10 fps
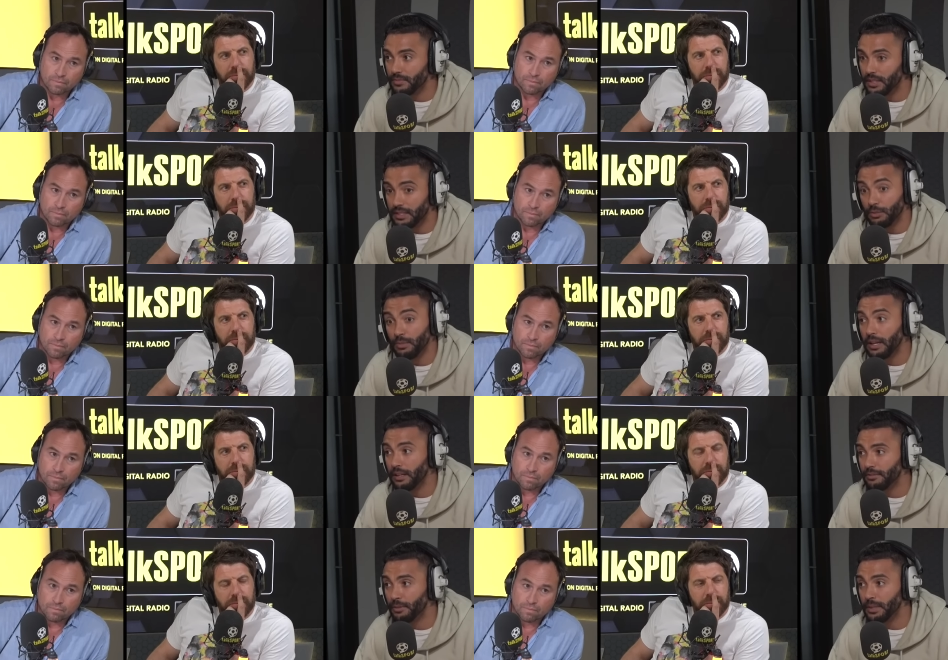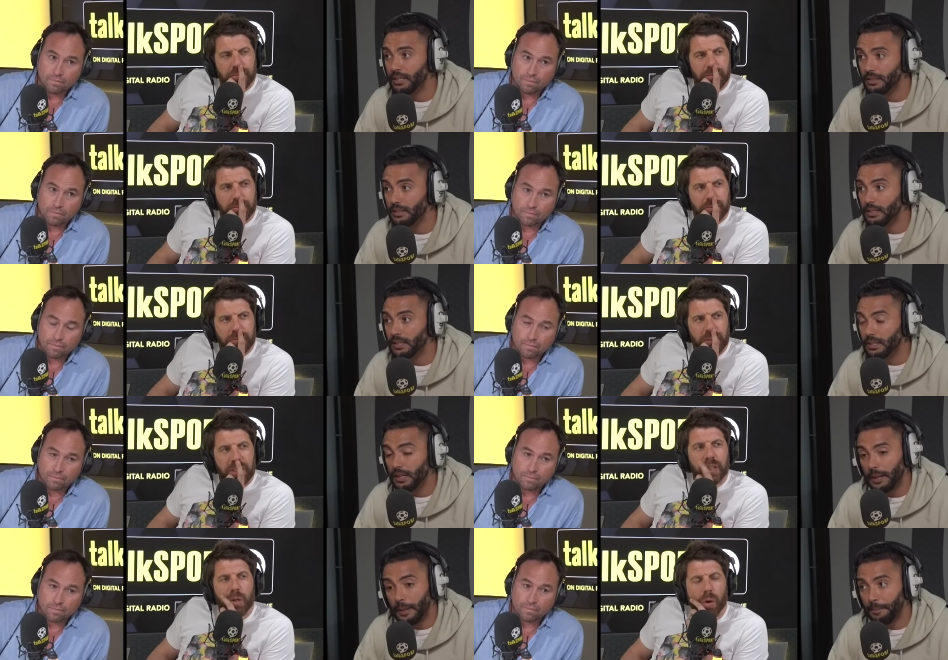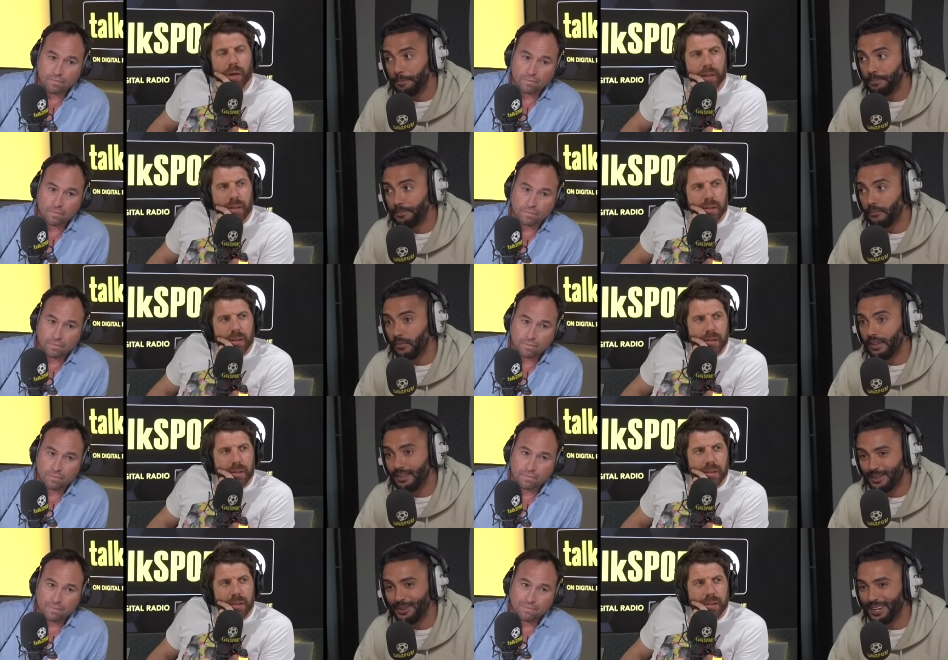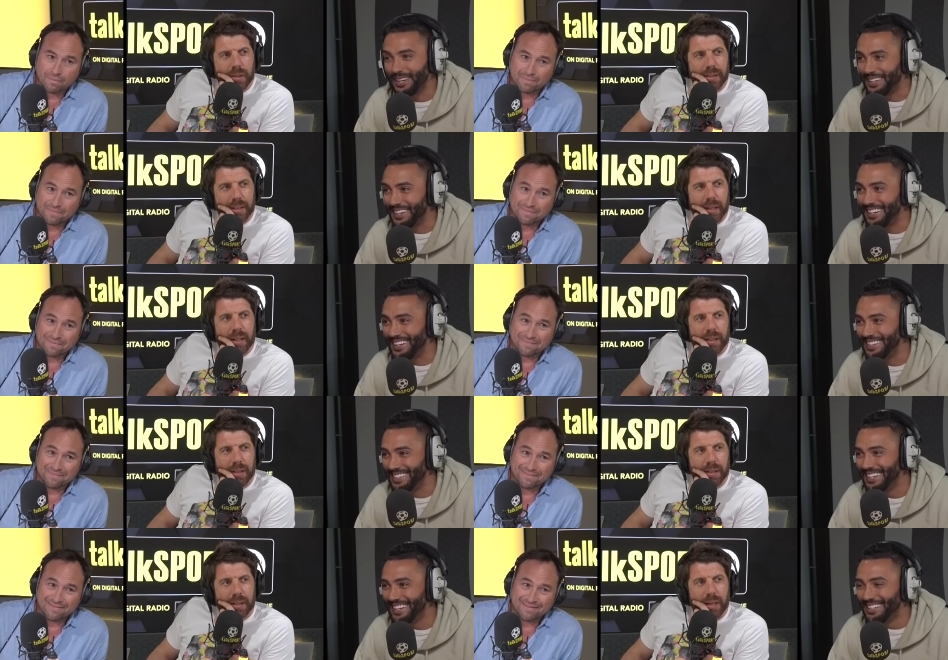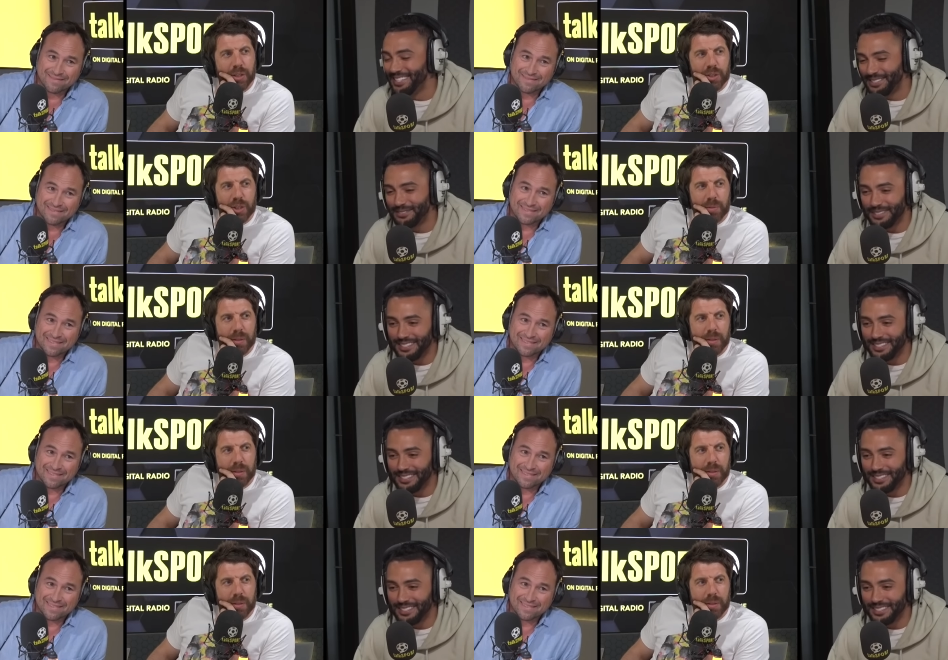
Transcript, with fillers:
Speaker 1: he's up there for mm. me. Is he uh, quiet? He's quiet, yeah. yeah. Unassuming.